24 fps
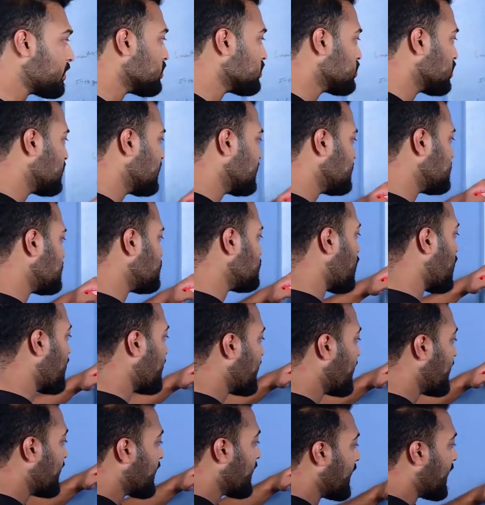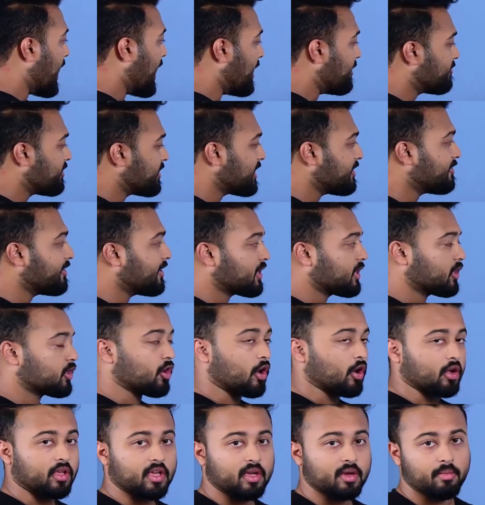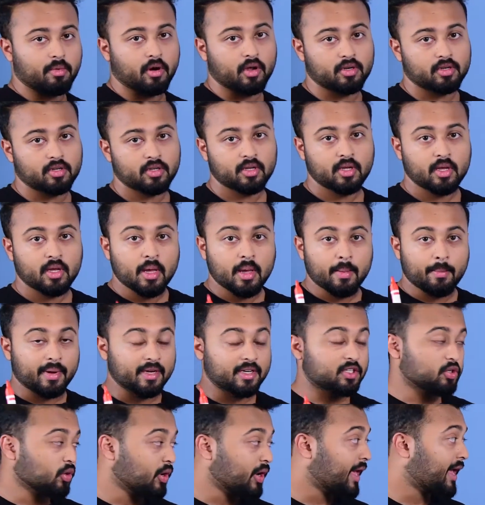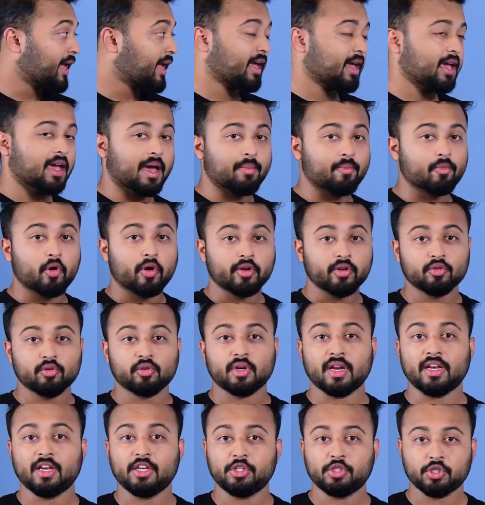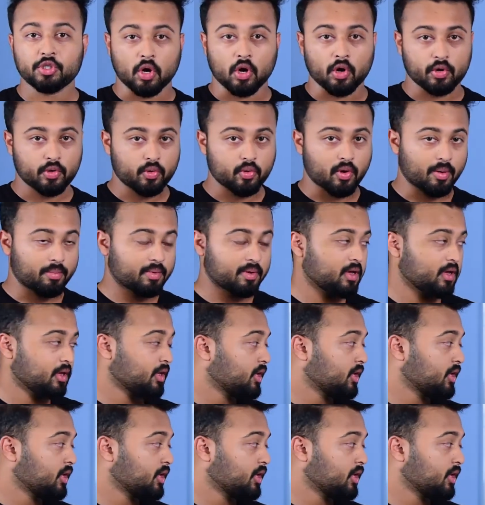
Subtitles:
So this is what everyone are talking about. But today, I'm going to really shock you up.